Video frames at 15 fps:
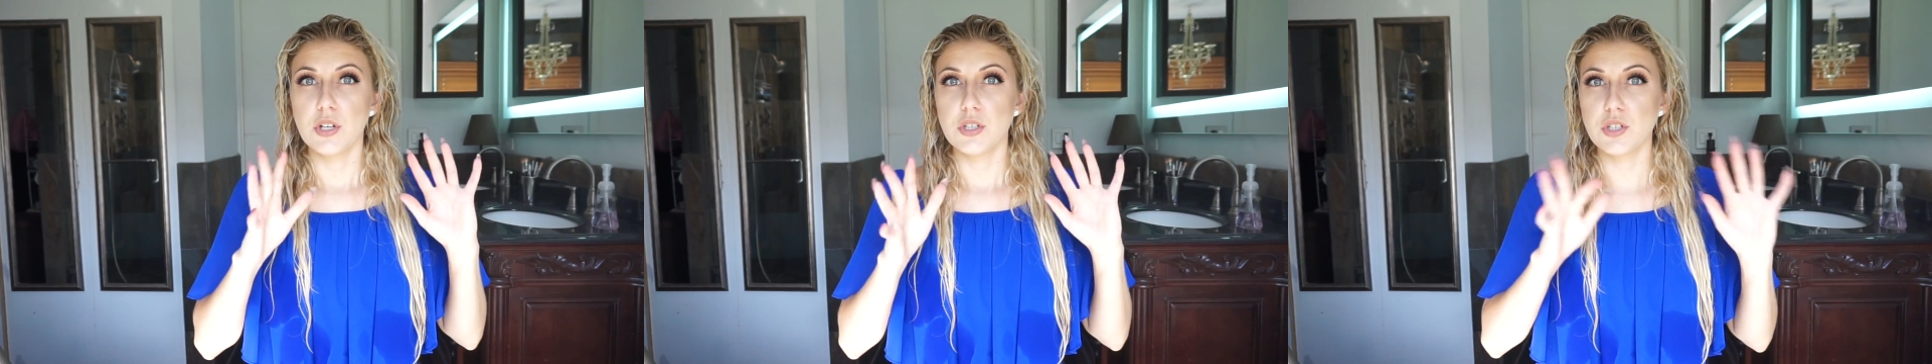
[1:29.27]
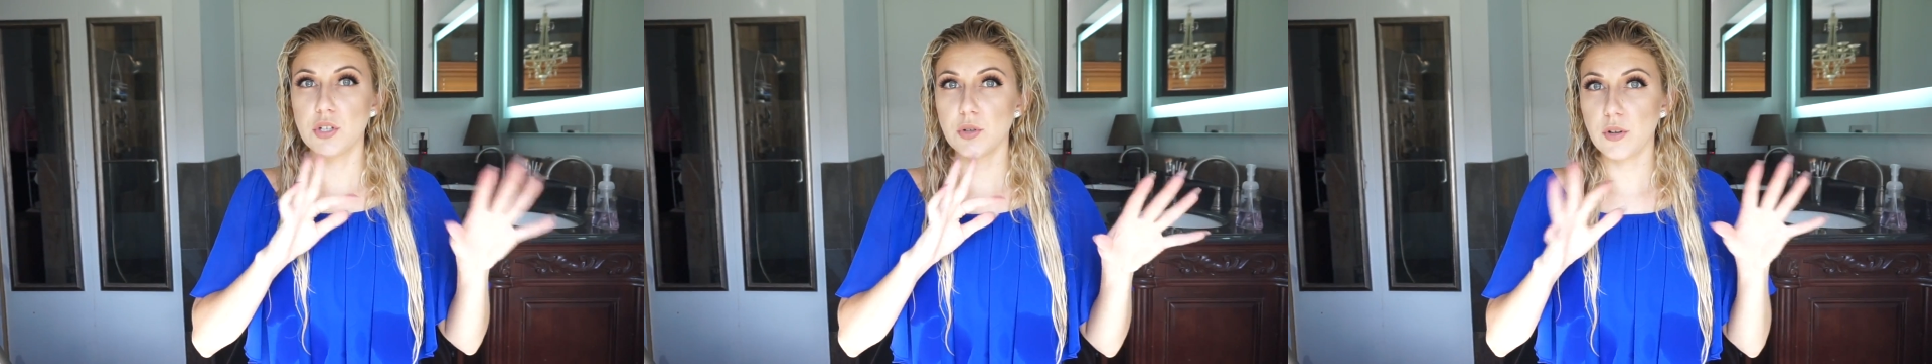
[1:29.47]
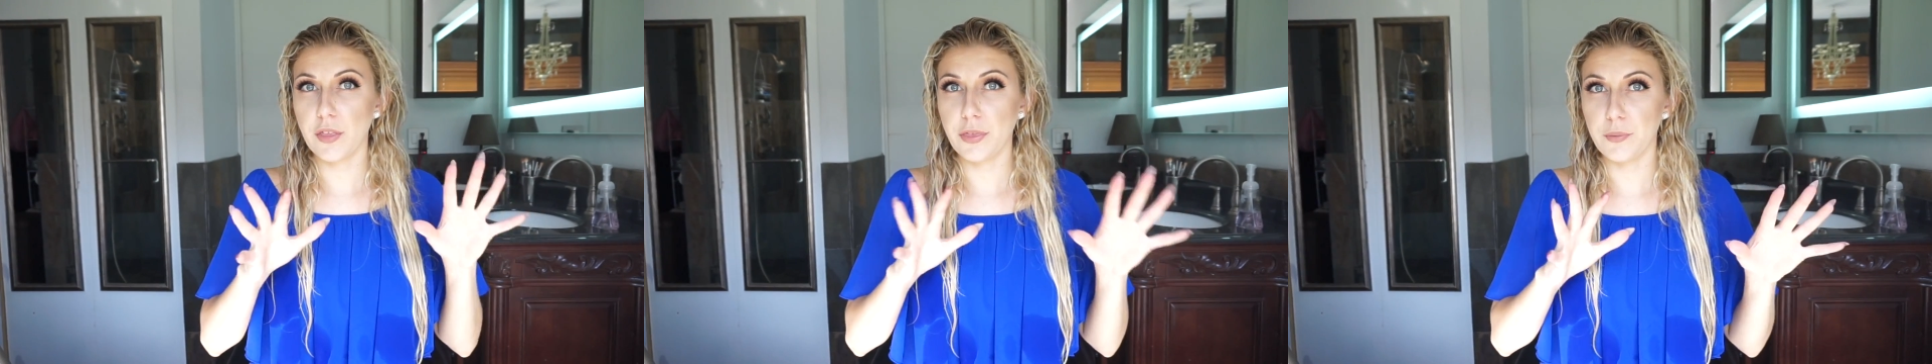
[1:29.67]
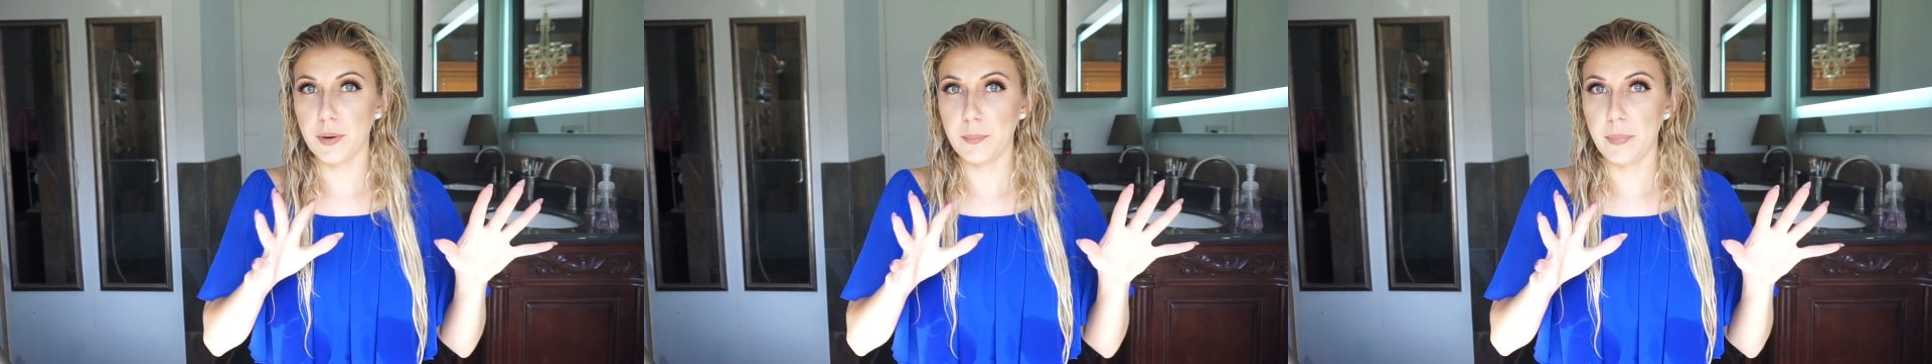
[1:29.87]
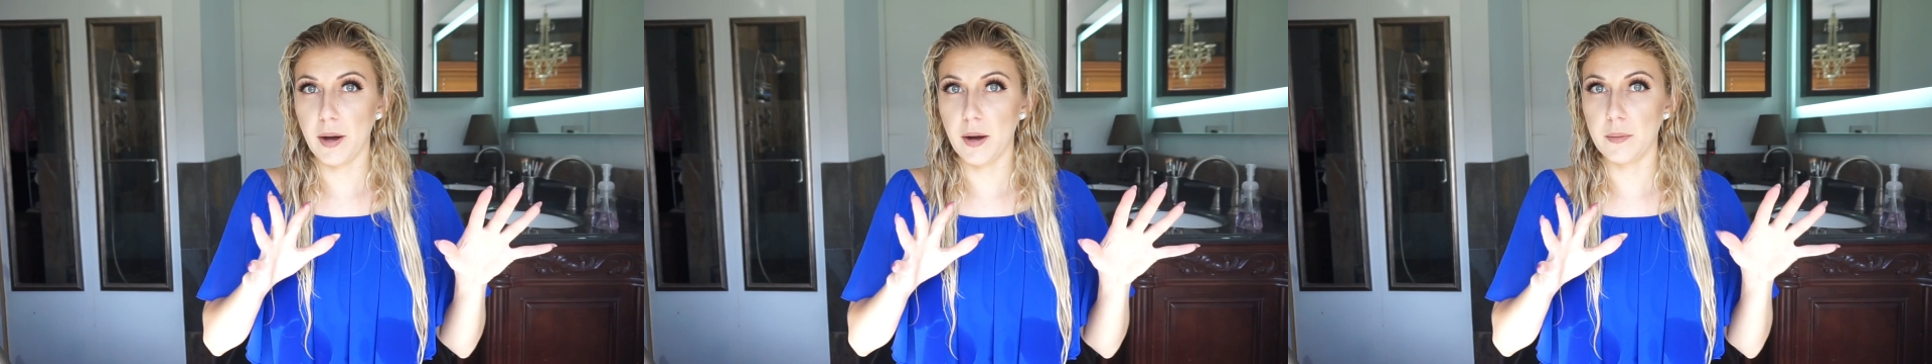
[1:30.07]
2 to 3
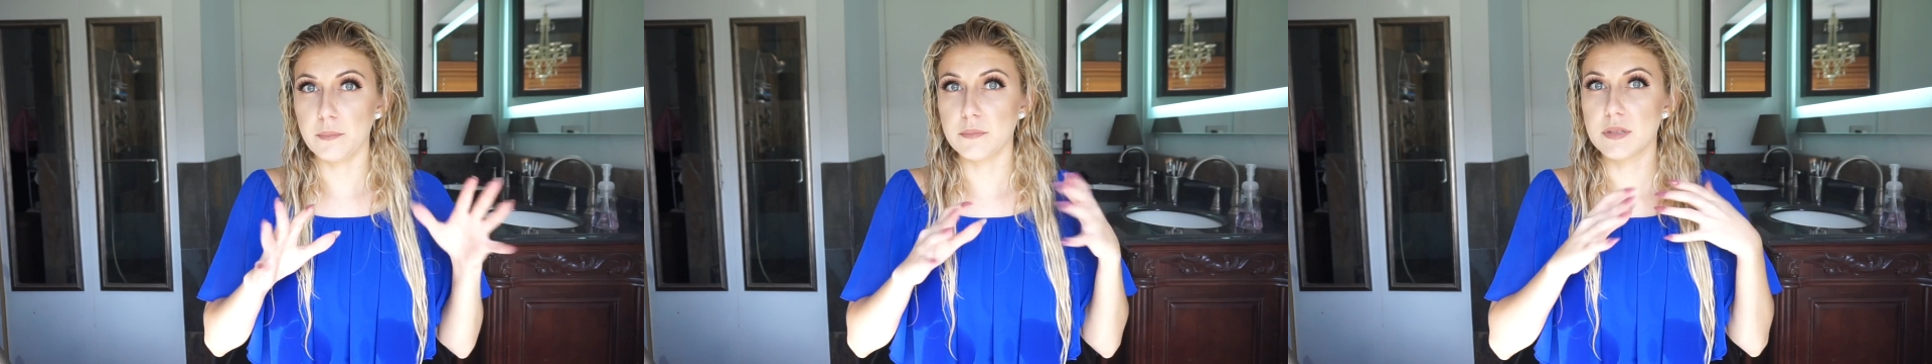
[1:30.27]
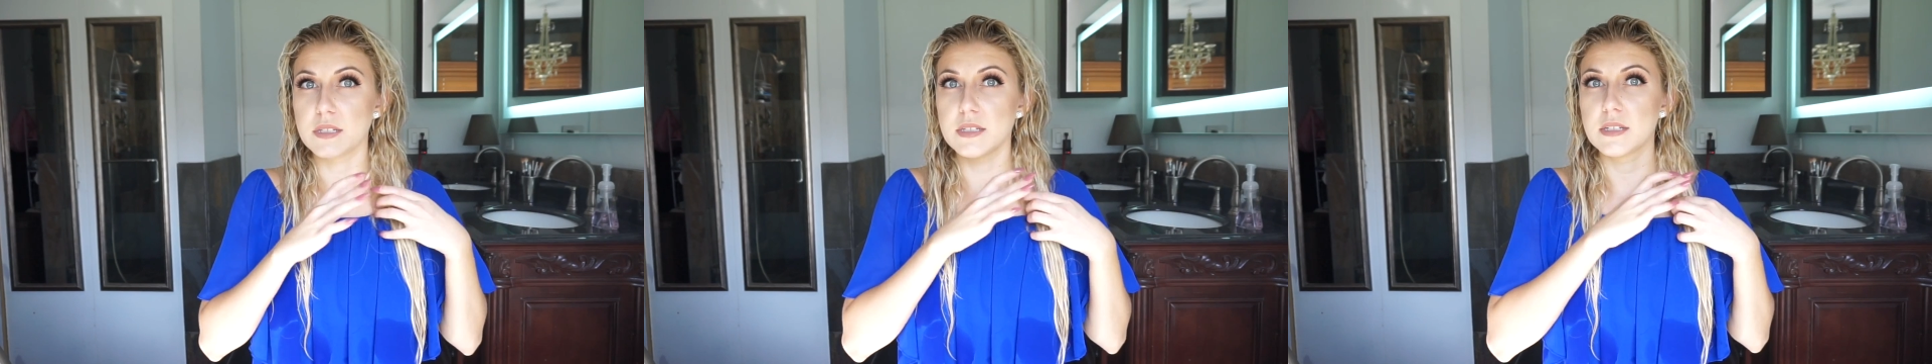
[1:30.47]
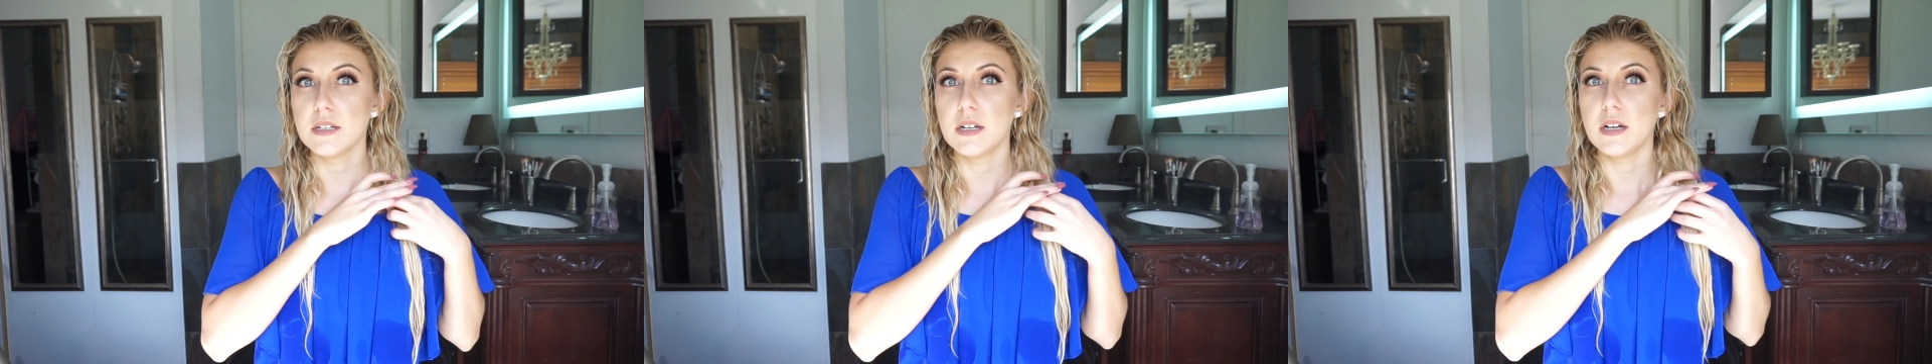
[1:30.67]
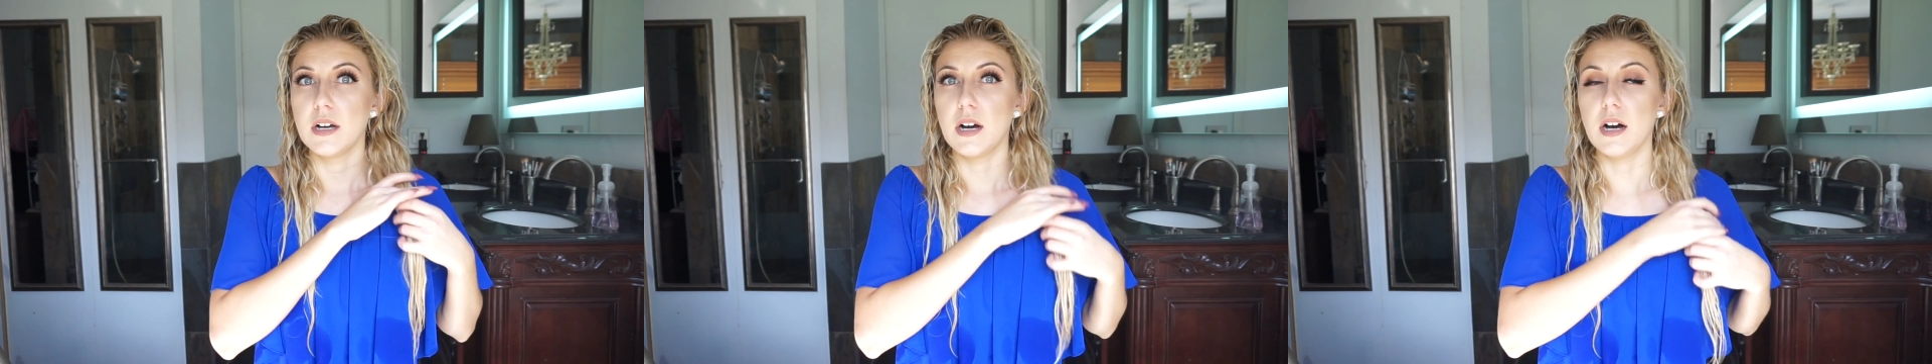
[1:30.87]
pumps,